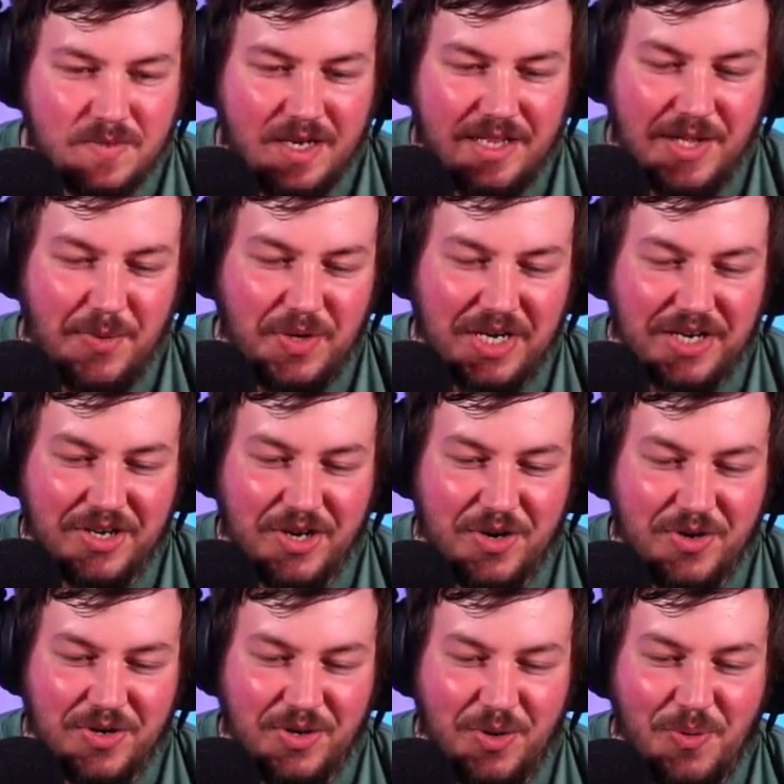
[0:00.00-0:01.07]
And then we get
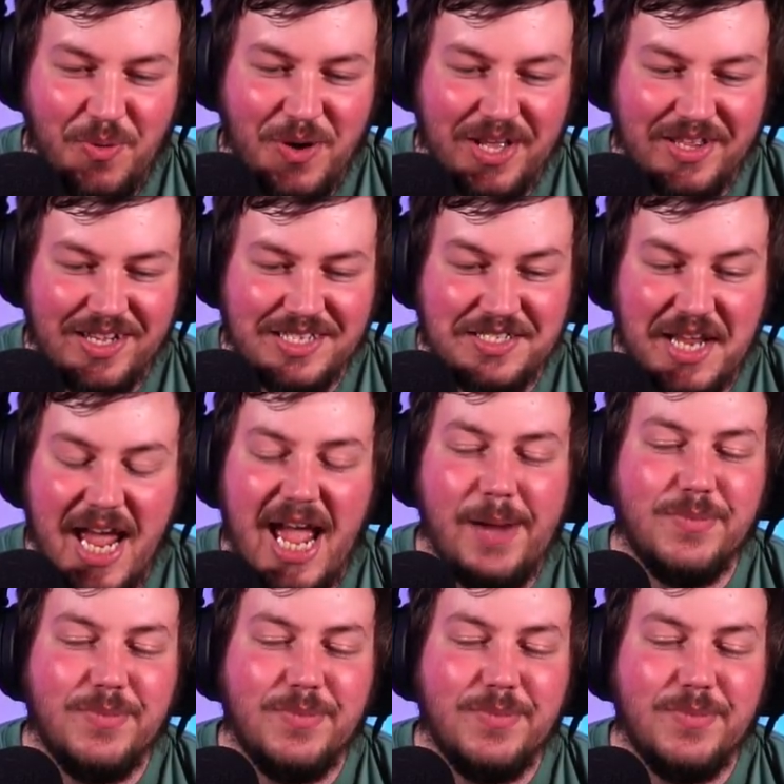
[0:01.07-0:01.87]
Goku with his damn